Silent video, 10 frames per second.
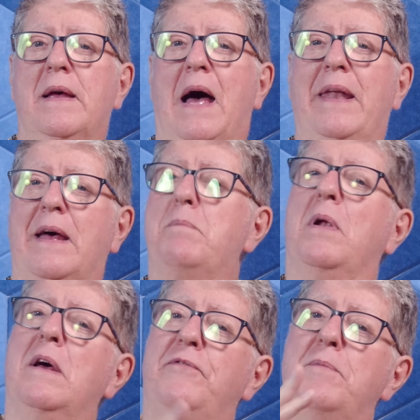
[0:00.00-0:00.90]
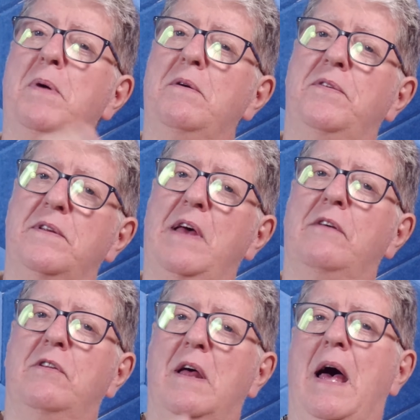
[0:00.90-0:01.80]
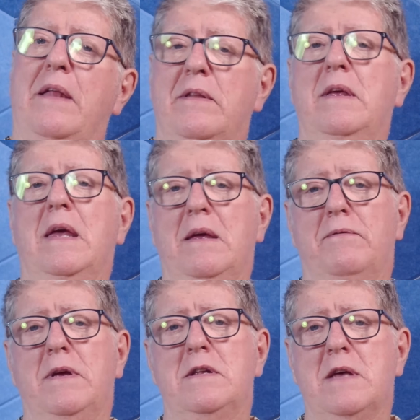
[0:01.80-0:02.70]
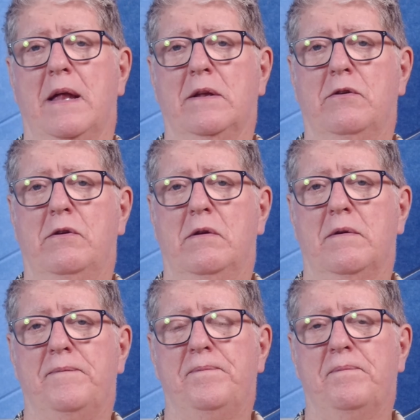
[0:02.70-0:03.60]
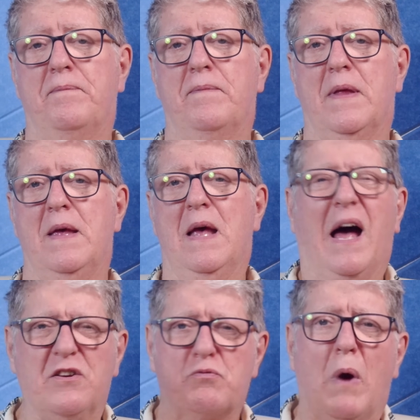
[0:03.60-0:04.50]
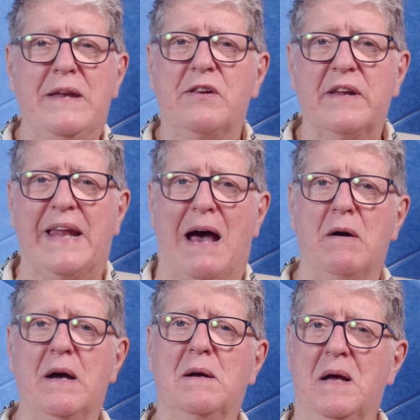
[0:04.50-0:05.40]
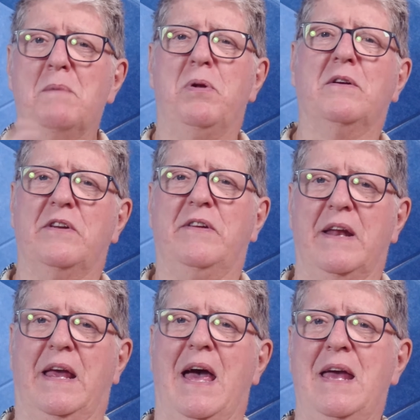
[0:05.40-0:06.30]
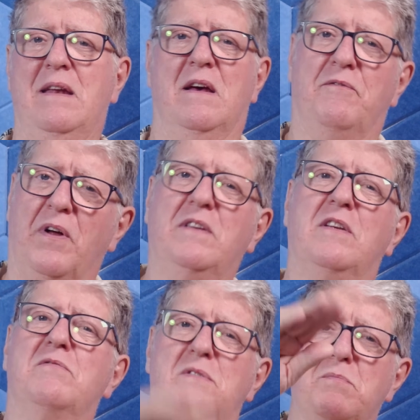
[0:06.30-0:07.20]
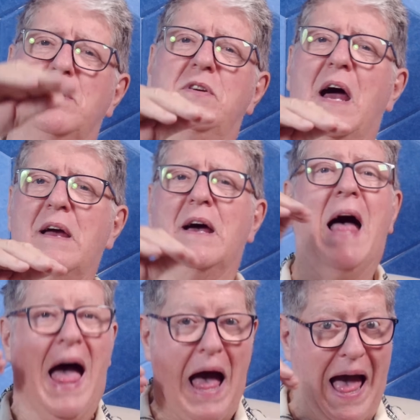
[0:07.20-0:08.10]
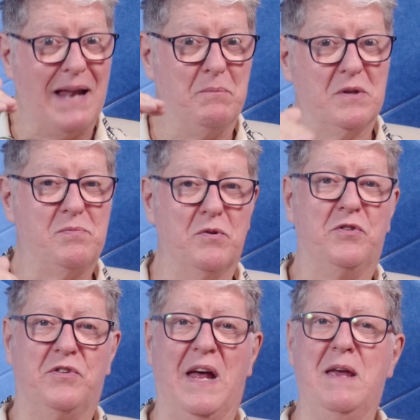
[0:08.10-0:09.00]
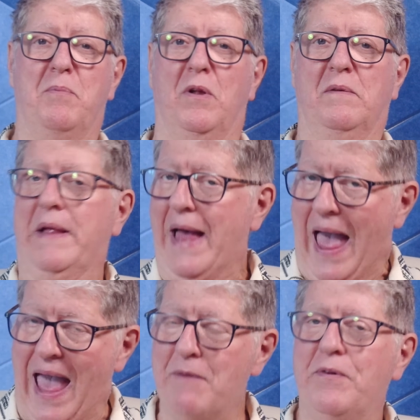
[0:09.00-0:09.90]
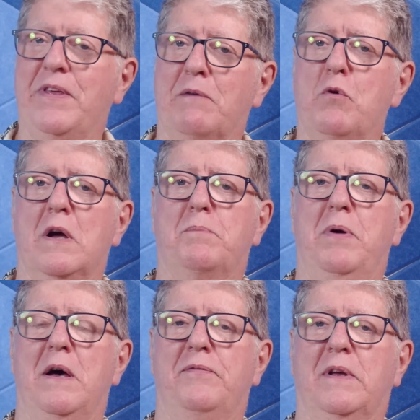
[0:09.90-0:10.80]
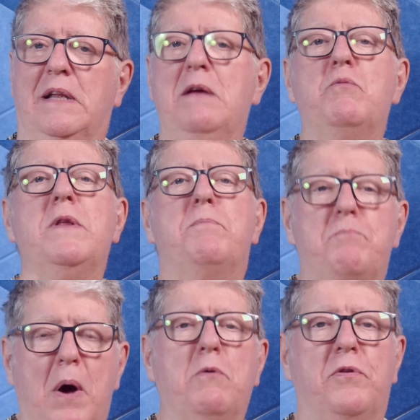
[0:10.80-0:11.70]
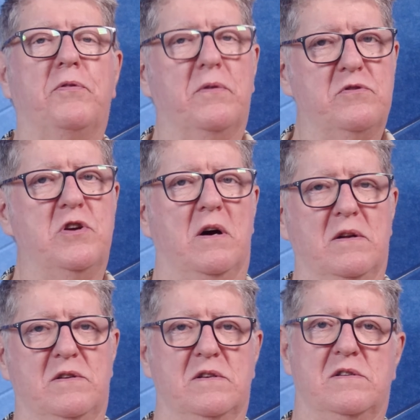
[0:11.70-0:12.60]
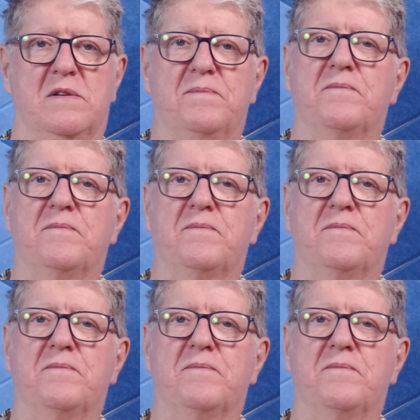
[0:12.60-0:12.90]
And that applied for both the Tesla and the E V Dance. I just waited an hour, plugged it in again, voltage was much higher and much more stable. Everything worked perfectly with both chargers.